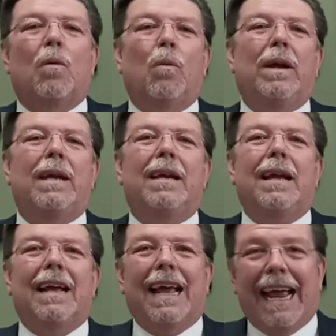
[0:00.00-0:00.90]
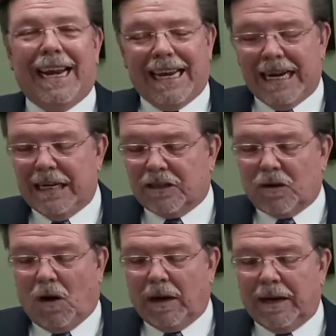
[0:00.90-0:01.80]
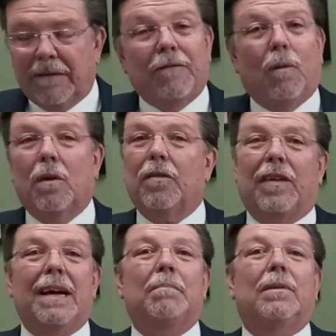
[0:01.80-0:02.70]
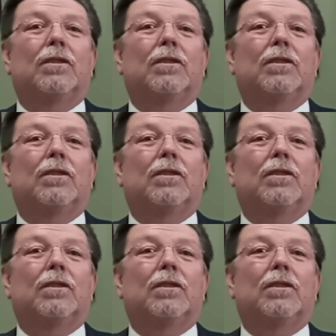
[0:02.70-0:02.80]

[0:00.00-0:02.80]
We, and he is calling for them